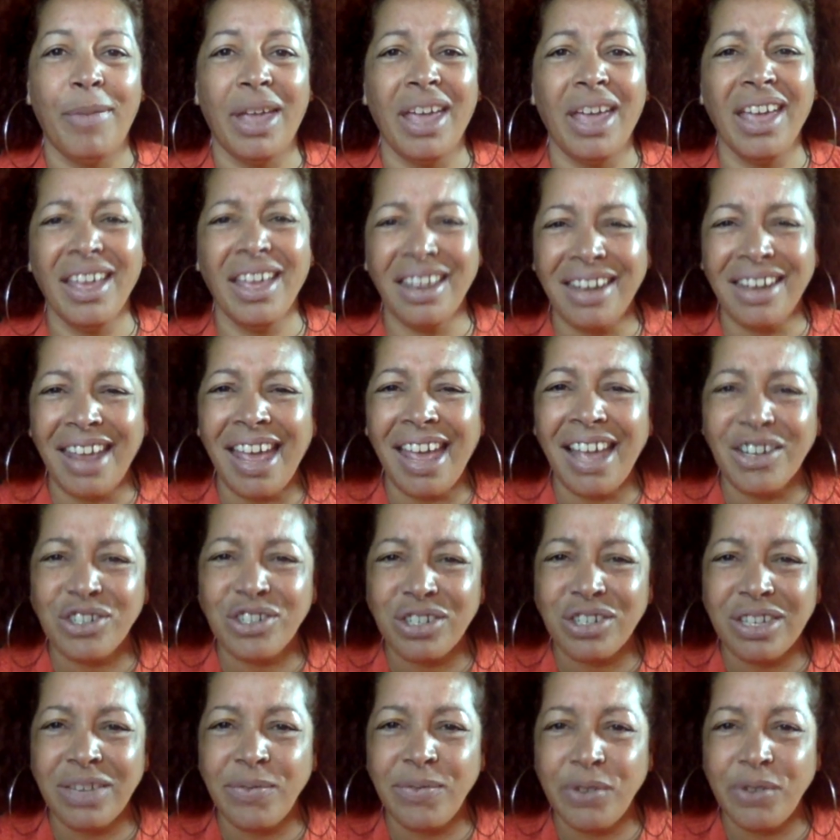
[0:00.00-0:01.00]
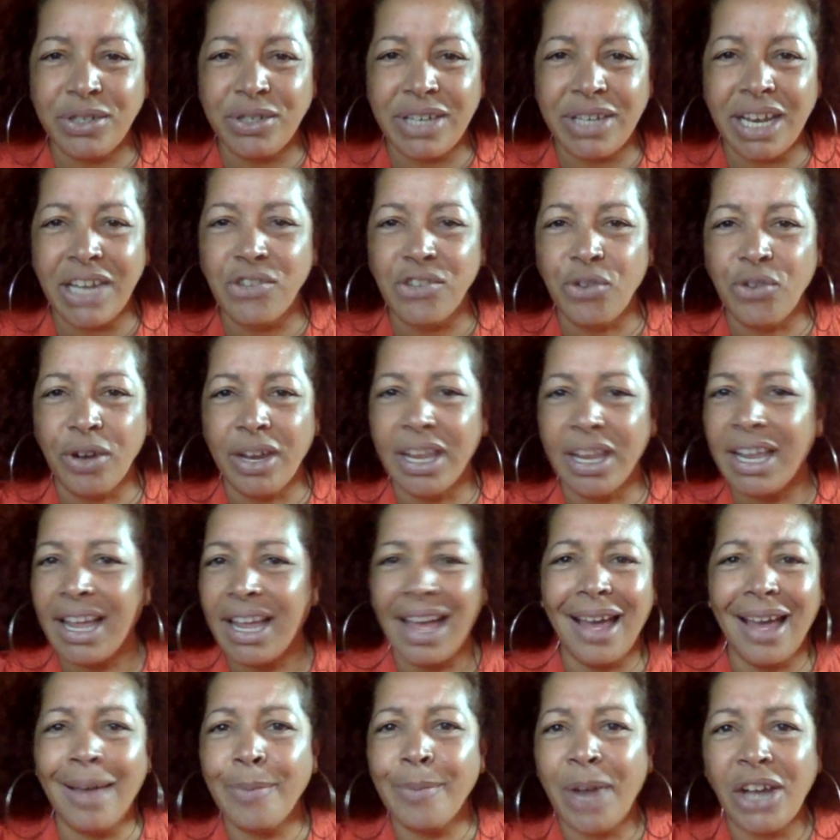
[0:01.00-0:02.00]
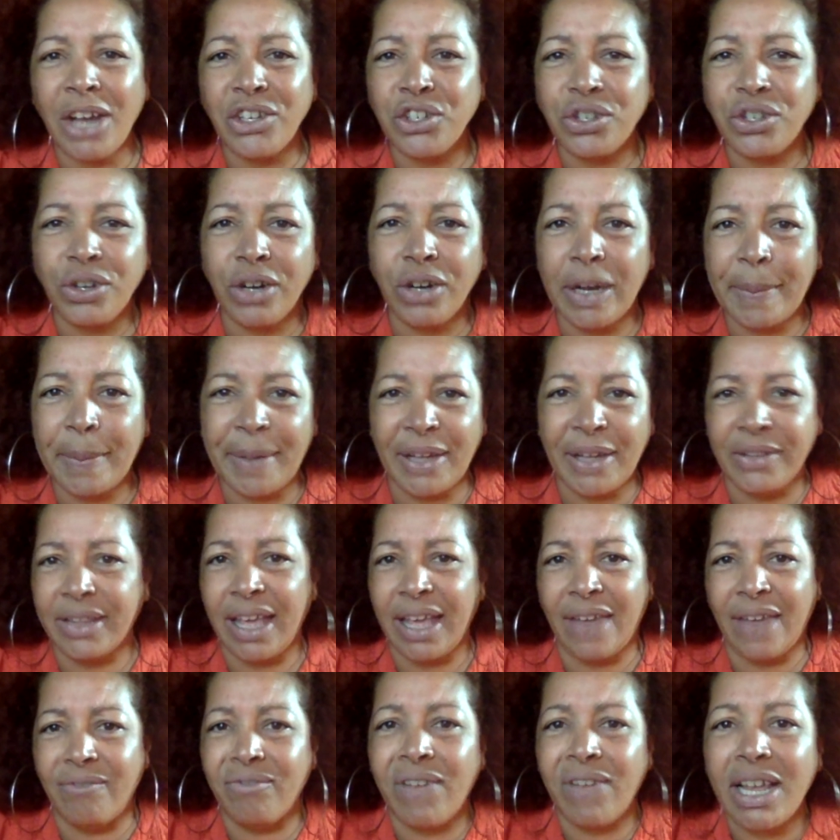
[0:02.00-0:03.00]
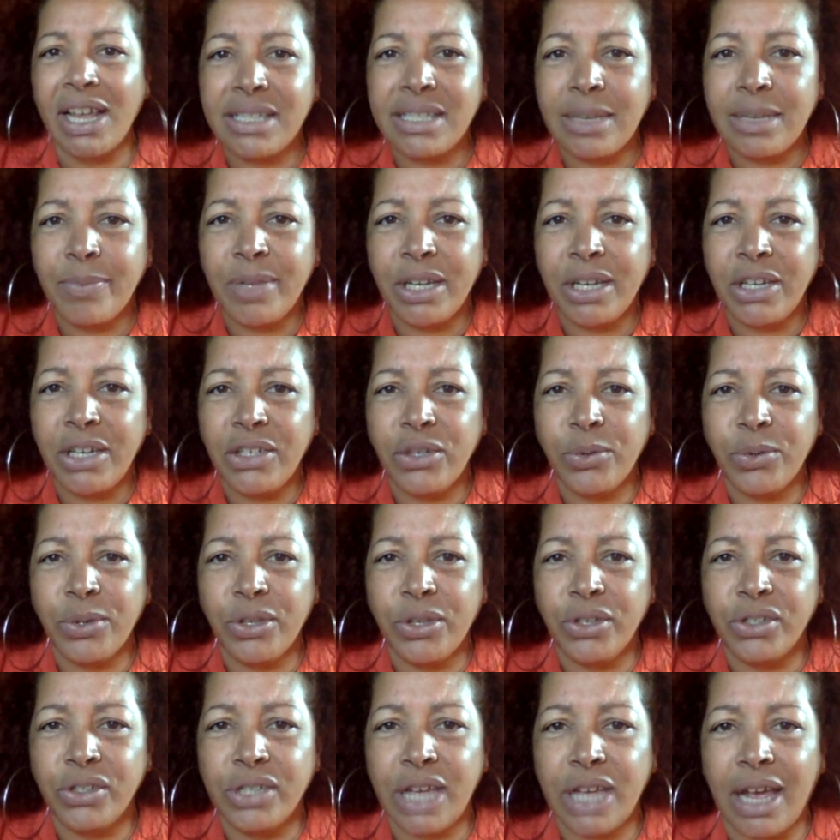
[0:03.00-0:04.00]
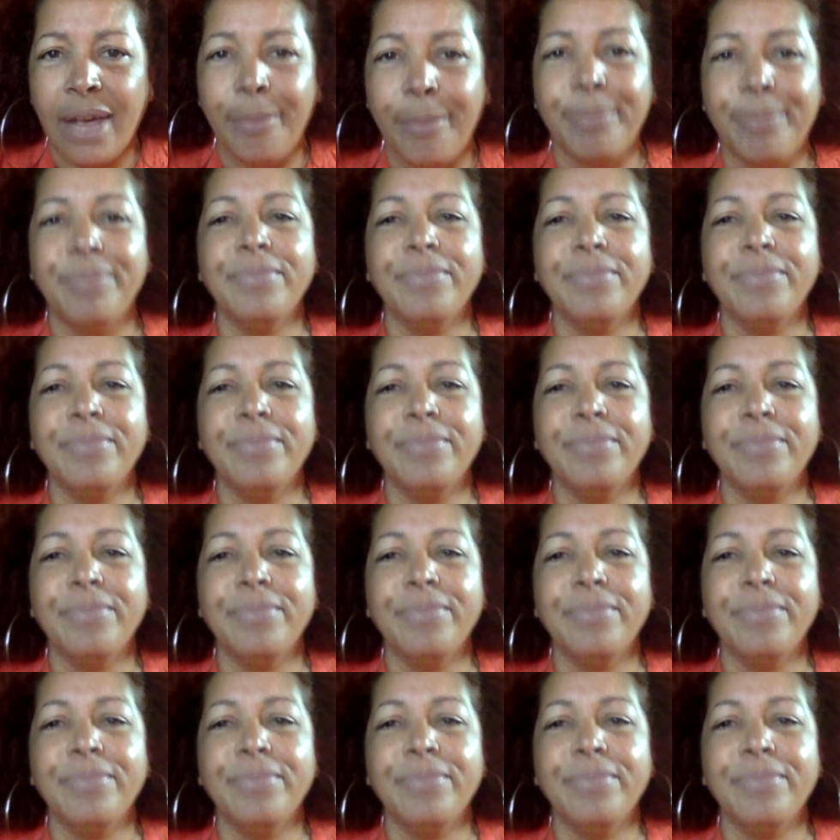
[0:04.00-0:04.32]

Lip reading: And actually, if you're day drinking, I'm not sure about that. Find something to do with your time.